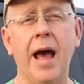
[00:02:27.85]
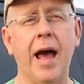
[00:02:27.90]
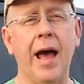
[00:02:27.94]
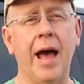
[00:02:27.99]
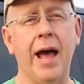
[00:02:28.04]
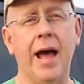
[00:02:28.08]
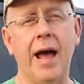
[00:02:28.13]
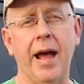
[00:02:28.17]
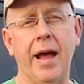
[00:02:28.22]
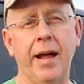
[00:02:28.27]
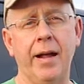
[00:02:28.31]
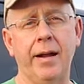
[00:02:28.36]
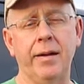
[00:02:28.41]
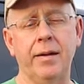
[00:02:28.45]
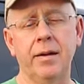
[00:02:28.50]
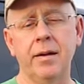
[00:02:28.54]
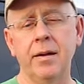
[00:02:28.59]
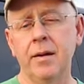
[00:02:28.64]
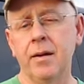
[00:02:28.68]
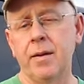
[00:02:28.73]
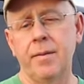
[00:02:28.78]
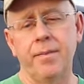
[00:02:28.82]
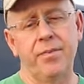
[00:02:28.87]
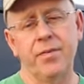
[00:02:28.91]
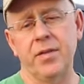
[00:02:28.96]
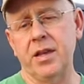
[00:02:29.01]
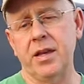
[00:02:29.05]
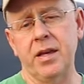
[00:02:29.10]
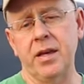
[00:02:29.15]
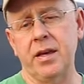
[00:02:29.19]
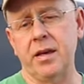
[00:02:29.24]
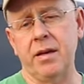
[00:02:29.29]
and
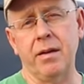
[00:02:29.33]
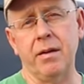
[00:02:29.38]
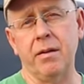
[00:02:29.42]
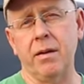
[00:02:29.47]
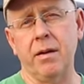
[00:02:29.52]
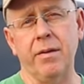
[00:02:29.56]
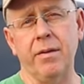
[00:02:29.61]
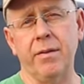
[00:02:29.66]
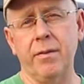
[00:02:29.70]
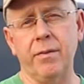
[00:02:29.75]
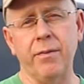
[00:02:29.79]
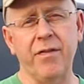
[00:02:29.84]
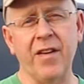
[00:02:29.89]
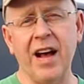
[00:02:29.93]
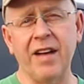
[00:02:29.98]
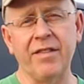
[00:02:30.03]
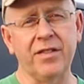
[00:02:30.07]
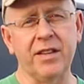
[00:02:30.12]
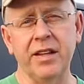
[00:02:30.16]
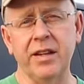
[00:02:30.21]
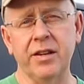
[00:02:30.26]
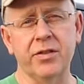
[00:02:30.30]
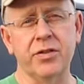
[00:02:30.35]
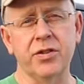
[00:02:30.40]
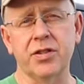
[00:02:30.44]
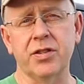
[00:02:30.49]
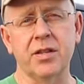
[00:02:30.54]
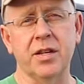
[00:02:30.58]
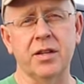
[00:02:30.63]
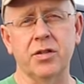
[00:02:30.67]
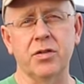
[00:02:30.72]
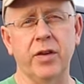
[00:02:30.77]
the five liter
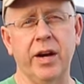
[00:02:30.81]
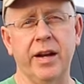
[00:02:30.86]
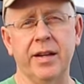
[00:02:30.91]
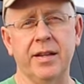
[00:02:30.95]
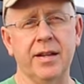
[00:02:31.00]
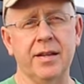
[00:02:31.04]
just does great.